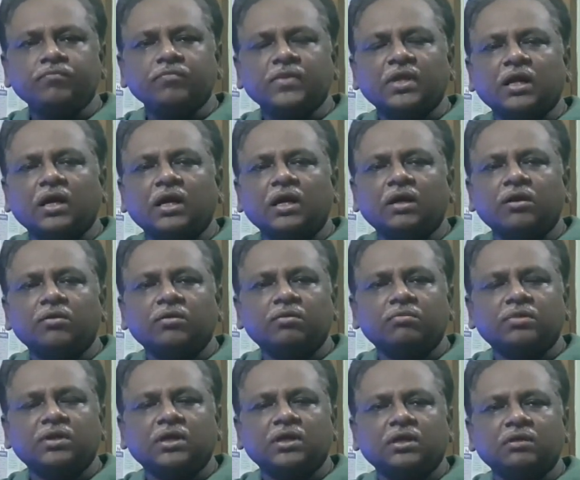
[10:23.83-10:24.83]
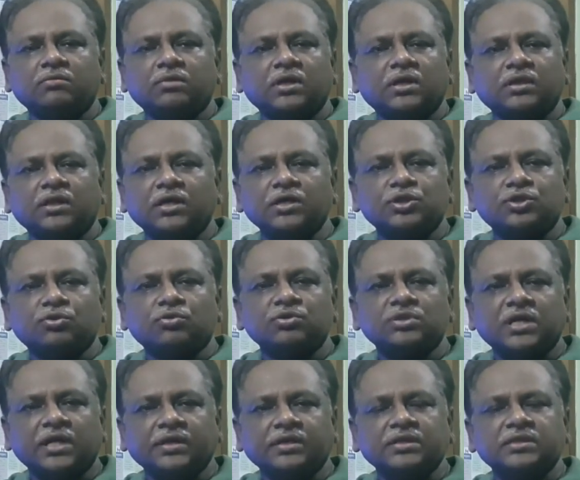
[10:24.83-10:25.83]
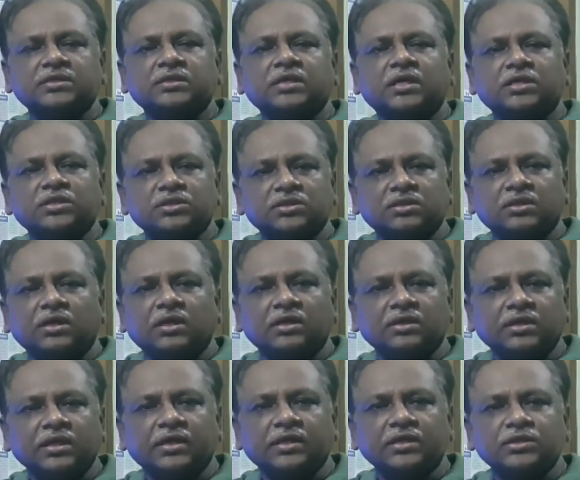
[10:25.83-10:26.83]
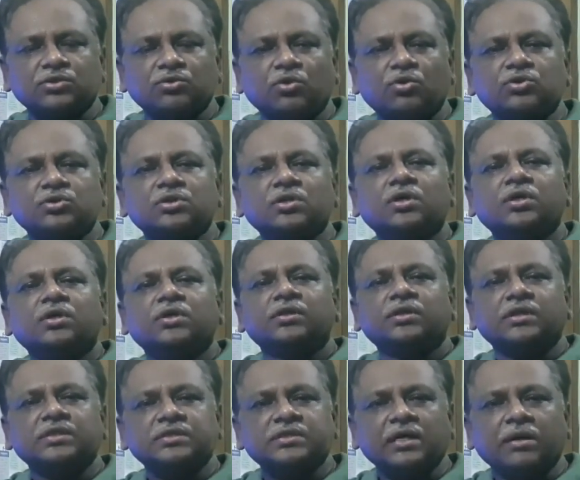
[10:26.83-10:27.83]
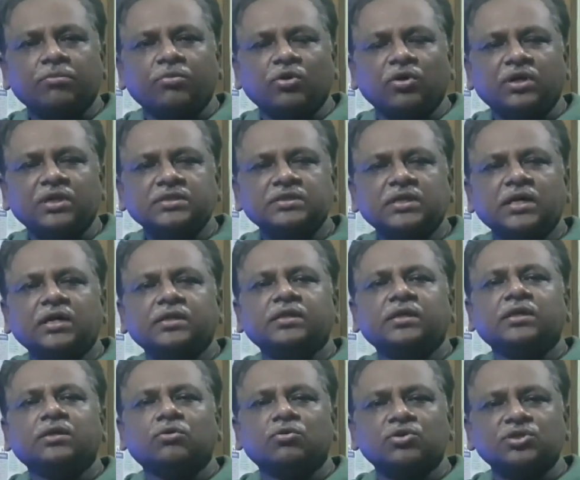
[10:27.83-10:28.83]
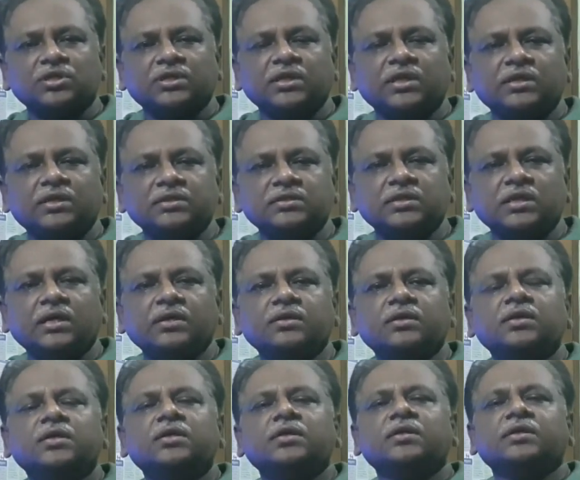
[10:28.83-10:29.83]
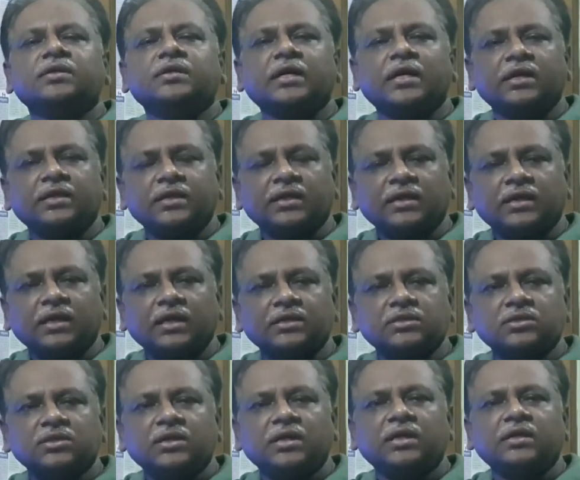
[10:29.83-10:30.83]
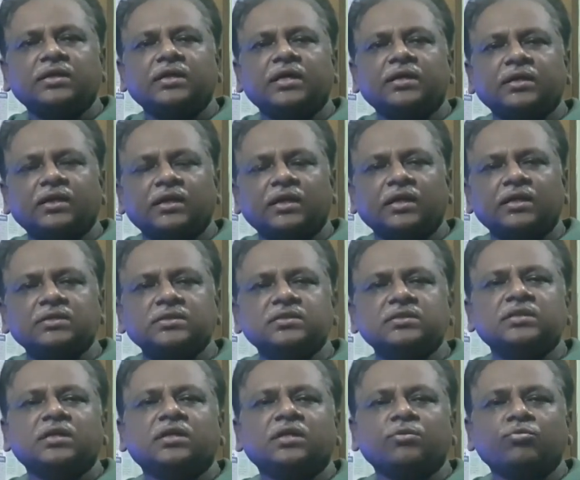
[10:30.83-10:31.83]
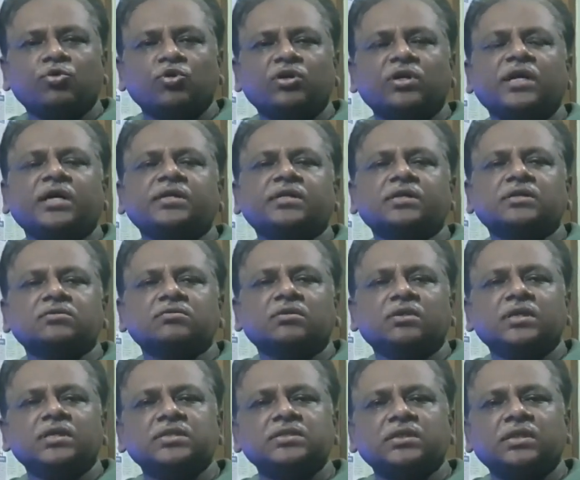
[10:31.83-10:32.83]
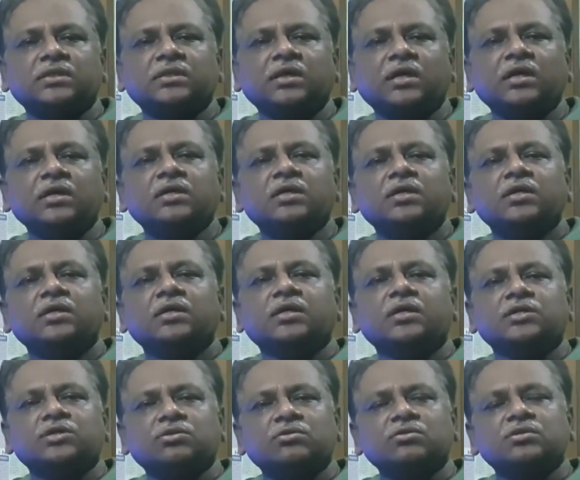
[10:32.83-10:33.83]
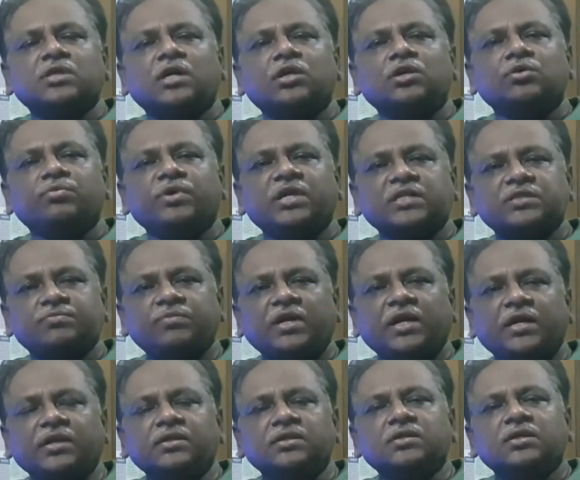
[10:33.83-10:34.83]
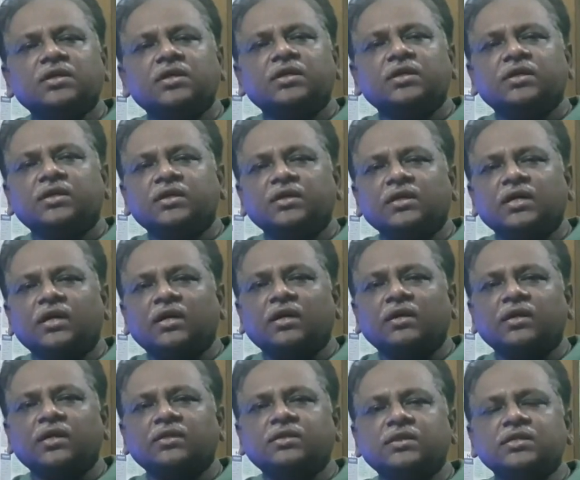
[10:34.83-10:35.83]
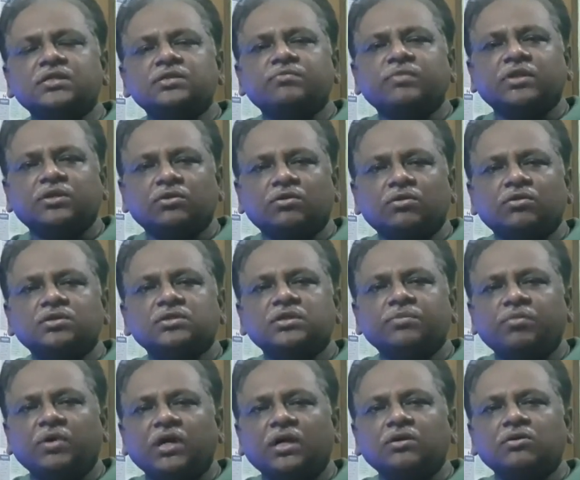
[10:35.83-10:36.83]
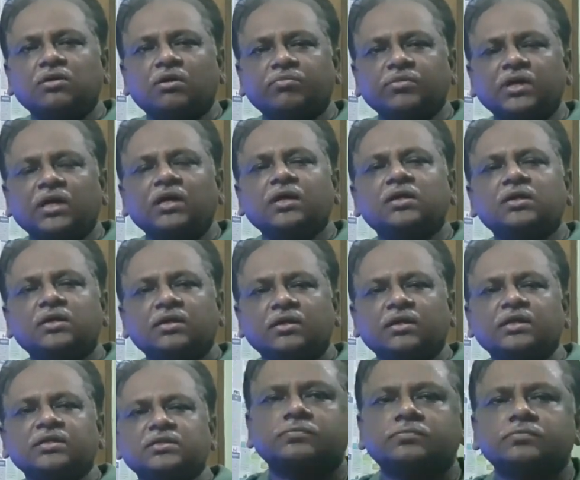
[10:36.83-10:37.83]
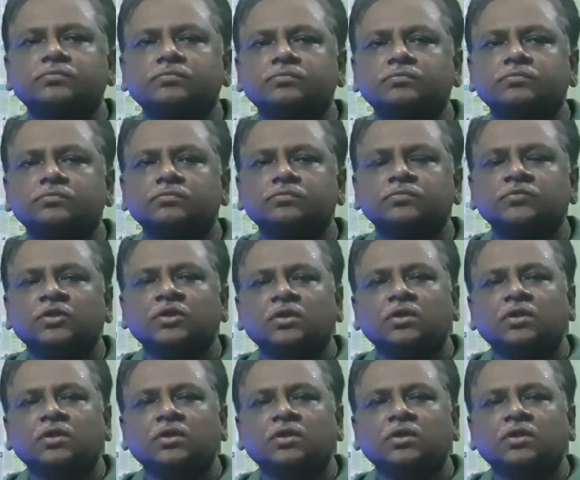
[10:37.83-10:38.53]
the issues I discussed: the data source, then sample design, then questionnaire design, data collection and data analysis, and report writing. So these are the issues are to be explained here under this methodology part of the research report.